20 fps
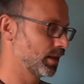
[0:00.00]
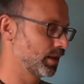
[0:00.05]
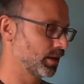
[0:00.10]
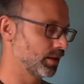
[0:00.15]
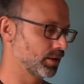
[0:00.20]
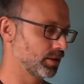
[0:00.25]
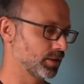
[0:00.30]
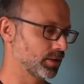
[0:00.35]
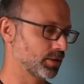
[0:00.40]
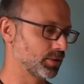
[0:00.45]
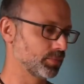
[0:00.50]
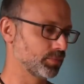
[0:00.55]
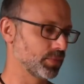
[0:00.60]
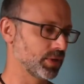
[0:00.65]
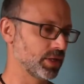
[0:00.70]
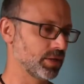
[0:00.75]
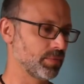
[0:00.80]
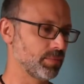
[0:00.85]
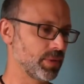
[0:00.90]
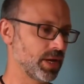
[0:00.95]

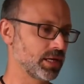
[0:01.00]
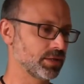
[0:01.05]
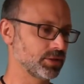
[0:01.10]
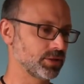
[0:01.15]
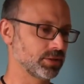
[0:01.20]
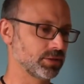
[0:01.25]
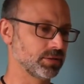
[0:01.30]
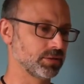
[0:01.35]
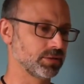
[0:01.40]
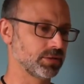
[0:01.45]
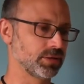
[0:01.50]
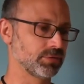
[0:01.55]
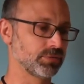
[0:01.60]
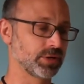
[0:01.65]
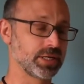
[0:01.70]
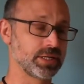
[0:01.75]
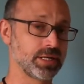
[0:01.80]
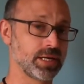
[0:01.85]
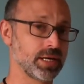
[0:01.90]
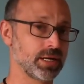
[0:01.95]
imagine that
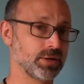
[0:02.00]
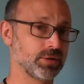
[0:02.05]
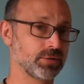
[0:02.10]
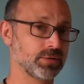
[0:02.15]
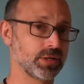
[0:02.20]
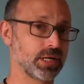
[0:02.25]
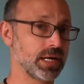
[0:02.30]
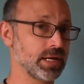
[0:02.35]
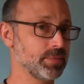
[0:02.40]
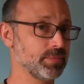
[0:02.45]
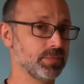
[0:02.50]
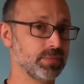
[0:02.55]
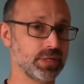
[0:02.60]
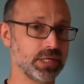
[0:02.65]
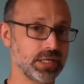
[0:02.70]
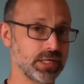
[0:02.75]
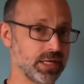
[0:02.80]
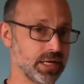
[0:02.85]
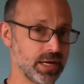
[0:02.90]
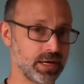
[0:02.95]
right now
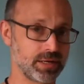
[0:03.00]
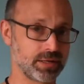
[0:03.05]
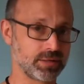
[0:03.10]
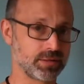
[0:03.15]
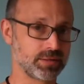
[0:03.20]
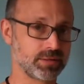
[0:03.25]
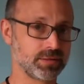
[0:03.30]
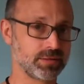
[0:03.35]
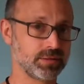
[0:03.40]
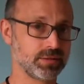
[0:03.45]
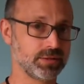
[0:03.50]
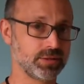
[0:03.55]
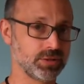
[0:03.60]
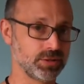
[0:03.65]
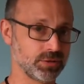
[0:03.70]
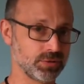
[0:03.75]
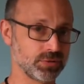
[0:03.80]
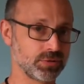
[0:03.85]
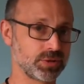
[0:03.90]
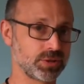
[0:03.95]
I'm not
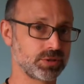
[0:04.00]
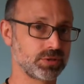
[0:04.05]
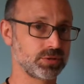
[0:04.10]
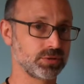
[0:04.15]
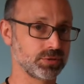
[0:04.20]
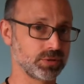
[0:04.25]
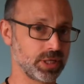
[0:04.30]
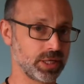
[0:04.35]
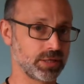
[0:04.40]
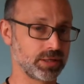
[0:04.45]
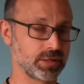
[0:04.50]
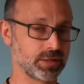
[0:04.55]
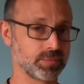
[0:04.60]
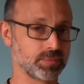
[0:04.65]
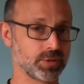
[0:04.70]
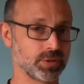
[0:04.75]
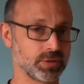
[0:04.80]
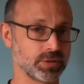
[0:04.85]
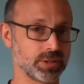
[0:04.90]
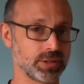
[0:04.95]
used to getting
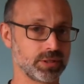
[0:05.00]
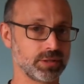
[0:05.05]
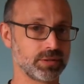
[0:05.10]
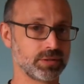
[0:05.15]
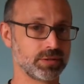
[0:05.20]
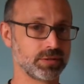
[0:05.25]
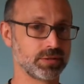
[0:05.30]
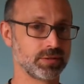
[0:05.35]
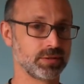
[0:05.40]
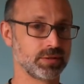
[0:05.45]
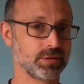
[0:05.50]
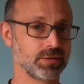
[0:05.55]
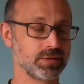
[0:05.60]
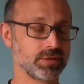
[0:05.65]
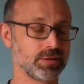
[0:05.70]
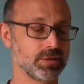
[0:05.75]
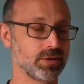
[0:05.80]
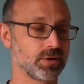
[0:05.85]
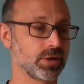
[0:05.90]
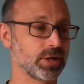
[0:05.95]
up early.
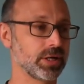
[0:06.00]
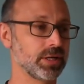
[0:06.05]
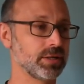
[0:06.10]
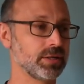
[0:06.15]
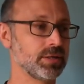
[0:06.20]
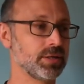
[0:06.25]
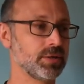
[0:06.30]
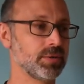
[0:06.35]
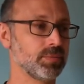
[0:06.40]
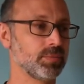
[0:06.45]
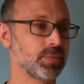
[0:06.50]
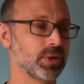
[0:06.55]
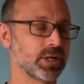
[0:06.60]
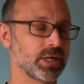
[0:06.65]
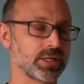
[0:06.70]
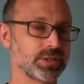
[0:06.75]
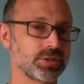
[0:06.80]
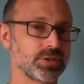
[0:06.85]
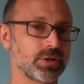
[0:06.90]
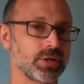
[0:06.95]
All right, but
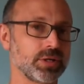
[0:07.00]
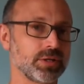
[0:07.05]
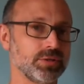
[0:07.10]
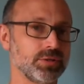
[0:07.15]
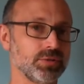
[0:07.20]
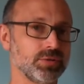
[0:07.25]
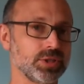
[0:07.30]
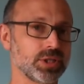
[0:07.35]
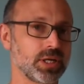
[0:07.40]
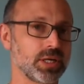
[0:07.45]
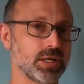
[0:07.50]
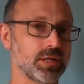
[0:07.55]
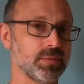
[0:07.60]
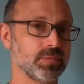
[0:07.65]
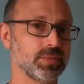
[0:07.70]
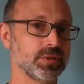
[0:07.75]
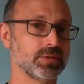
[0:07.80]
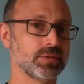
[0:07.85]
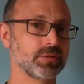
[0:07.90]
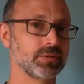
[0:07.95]
I start a new
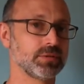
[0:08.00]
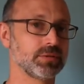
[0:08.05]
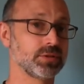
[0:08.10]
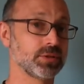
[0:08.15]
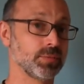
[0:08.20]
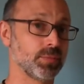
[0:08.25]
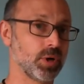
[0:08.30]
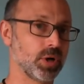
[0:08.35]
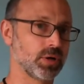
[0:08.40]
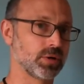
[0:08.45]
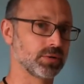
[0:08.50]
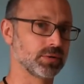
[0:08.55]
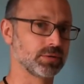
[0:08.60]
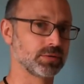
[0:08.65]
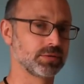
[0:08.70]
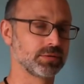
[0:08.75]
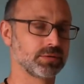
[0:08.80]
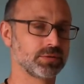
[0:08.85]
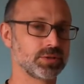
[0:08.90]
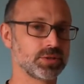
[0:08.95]
job tomorrow.
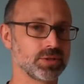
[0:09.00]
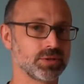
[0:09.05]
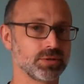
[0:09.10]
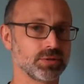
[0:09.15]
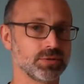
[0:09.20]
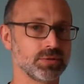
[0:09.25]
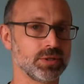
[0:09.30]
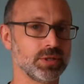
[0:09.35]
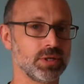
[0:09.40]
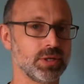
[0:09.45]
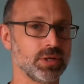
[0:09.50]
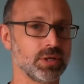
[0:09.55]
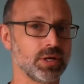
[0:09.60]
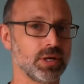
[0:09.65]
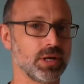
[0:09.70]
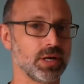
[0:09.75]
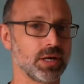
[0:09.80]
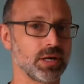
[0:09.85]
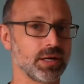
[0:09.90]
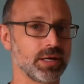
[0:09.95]
So
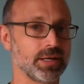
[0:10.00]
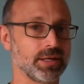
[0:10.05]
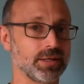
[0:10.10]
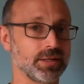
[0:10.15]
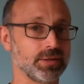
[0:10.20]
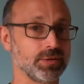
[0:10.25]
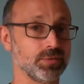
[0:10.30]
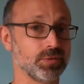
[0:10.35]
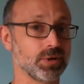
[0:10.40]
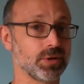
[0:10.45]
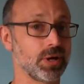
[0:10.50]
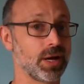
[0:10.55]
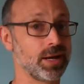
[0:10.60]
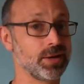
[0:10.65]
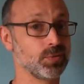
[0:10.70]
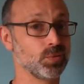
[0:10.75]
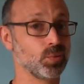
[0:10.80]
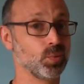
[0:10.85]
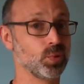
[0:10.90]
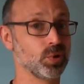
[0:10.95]
I
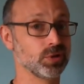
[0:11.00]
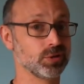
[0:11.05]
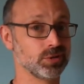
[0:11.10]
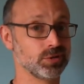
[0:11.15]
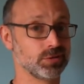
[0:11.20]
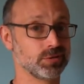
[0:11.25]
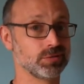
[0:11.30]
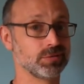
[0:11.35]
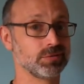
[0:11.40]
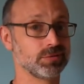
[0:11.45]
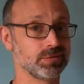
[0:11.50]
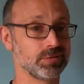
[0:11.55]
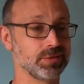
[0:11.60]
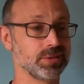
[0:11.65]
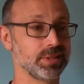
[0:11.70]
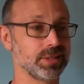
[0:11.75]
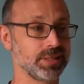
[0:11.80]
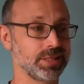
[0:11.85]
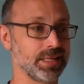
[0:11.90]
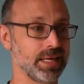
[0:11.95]
will
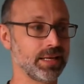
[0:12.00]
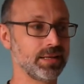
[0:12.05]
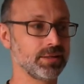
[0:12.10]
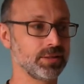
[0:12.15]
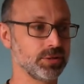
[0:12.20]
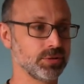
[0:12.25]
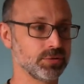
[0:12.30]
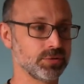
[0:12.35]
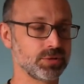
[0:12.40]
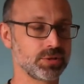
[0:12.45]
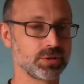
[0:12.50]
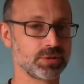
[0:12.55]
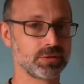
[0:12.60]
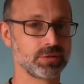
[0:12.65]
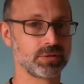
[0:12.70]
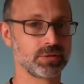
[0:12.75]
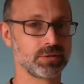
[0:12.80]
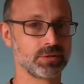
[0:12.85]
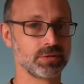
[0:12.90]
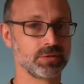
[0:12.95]
get used
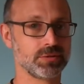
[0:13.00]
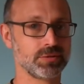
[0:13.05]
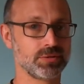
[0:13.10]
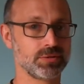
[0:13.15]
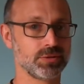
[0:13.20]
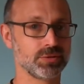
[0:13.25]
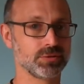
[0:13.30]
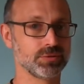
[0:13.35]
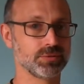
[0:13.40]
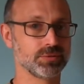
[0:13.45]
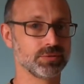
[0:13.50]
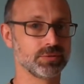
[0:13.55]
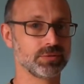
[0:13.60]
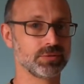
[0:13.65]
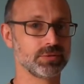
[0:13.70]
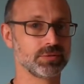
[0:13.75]
to